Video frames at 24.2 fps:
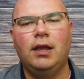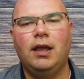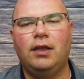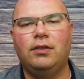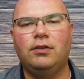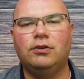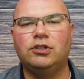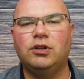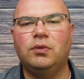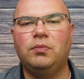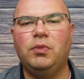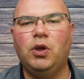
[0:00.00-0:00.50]
And
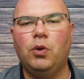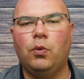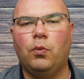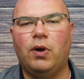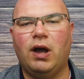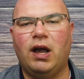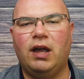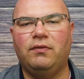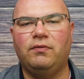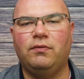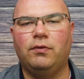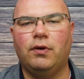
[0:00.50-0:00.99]
there's going to be a
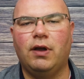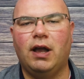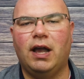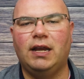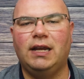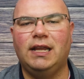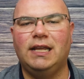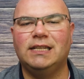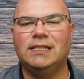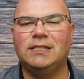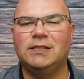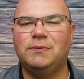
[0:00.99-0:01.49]
wide
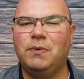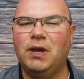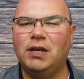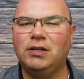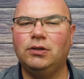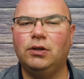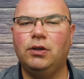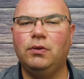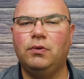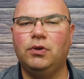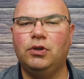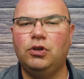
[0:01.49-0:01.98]
variety,
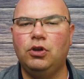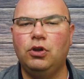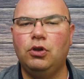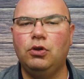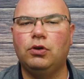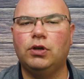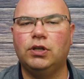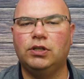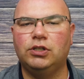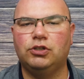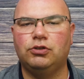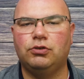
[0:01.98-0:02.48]
especially with new
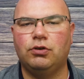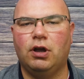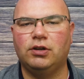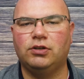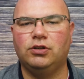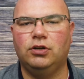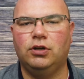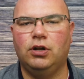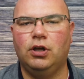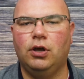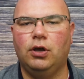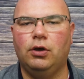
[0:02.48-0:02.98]

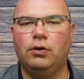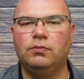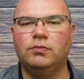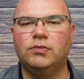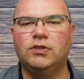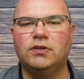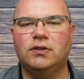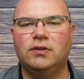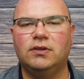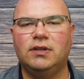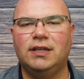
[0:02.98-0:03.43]
construction homes.